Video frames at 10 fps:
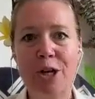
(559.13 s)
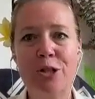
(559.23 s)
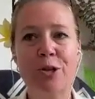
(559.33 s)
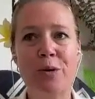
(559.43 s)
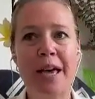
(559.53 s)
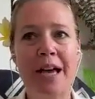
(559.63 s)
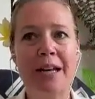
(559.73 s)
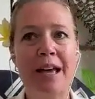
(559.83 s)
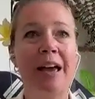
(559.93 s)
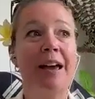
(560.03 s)
So you
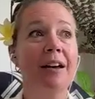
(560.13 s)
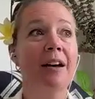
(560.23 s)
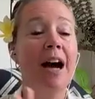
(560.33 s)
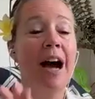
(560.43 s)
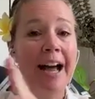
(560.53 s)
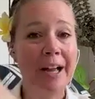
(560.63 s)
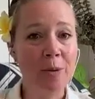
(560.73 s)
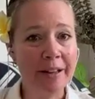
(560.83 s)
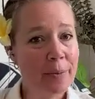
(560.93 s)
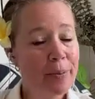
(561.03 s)
get a high
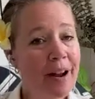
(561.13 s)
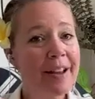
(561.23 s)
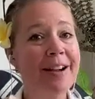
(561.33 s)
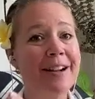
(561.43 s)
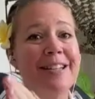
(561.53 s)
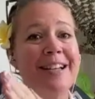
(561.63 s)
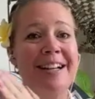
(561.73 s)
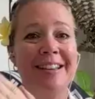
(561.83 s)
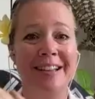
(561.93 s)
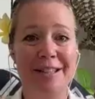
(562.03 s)
quality product
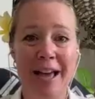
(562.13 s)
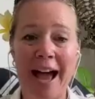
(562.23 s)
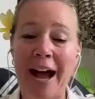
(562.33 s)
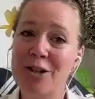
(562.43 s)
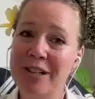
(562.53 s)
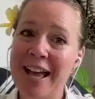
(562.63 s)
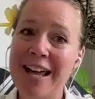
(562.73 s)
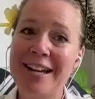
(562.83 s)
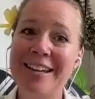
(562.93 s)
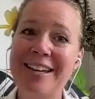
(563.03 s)
that's actually
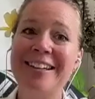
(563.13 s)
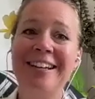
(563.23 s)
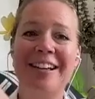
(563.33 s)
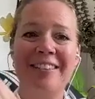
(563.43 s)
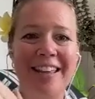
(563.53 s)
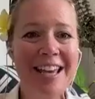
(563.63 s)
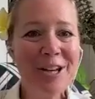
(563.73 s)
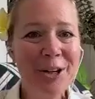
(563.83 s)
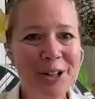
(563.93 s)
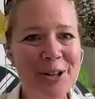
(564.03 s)
edited
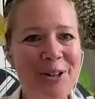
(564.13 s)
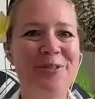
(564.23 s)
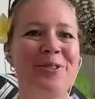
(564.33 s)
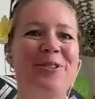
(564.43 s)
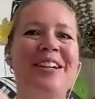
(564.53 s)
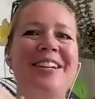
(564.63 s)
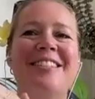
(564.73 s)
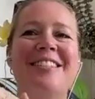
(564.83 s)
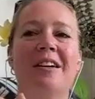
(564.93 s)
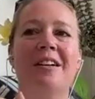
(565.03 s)
in your own voice,